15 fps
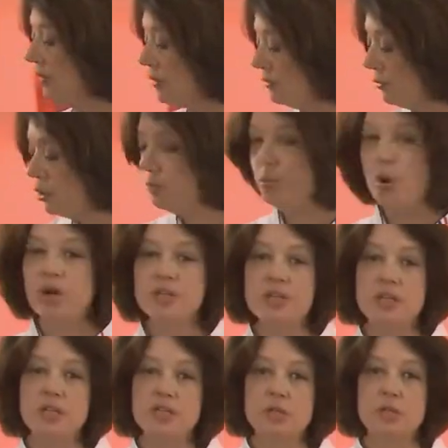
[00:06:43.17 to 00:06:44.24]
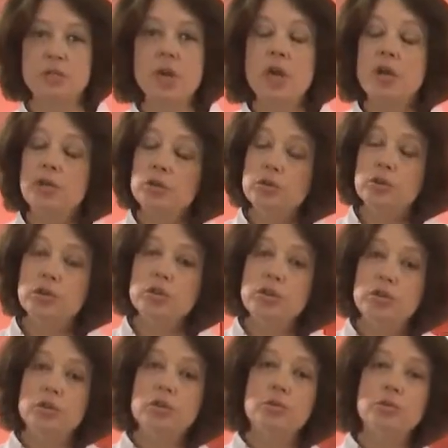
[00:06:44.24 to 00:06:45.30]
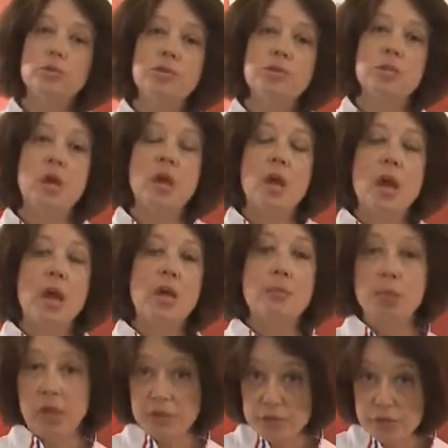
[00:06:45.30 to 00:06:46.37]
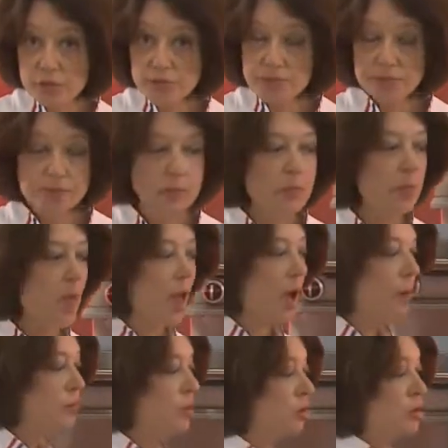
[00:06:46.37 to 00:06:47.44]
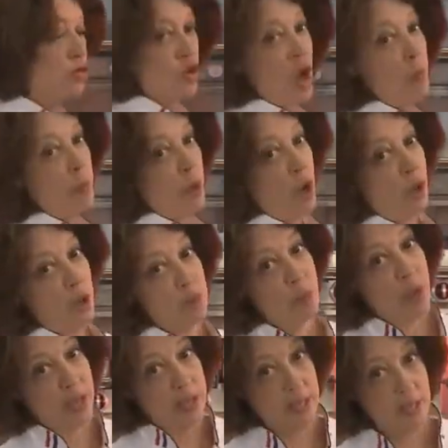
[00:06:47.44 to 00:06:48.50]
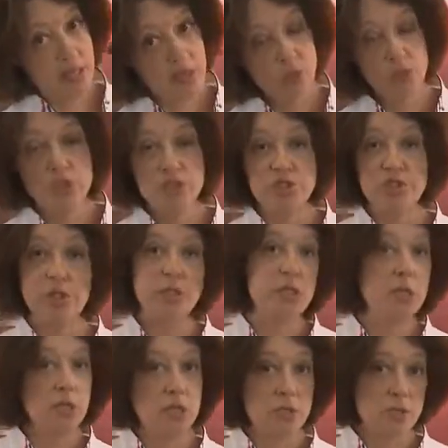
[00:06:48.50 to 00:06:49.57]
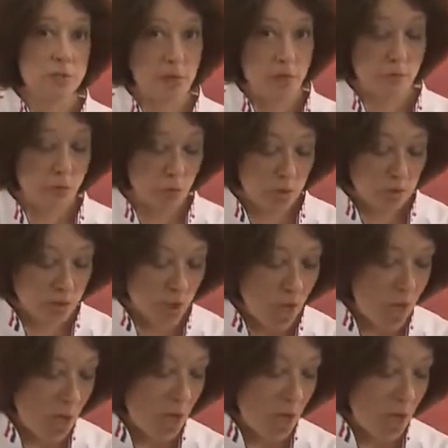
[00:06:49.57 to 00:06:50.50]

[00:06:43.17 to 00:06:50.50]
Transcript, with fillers: have a food processor, you could use a blender. Um, you could chop it all up by hand, which is a tedious amount of work.